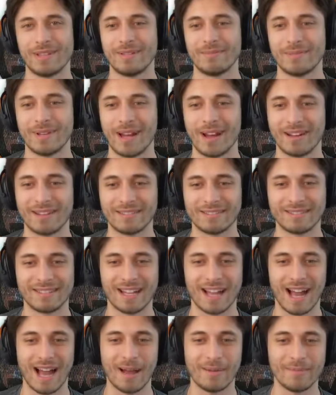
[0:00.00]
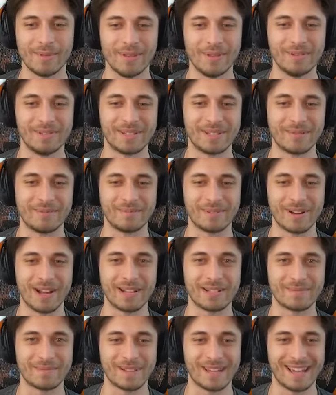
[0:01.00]
them, dog. I'm using them.
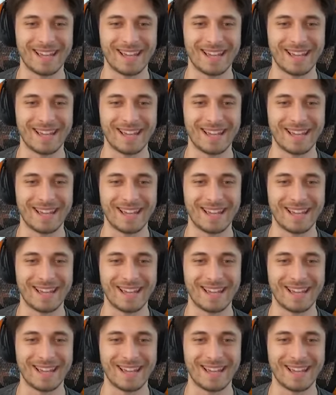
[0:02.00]
Trust me.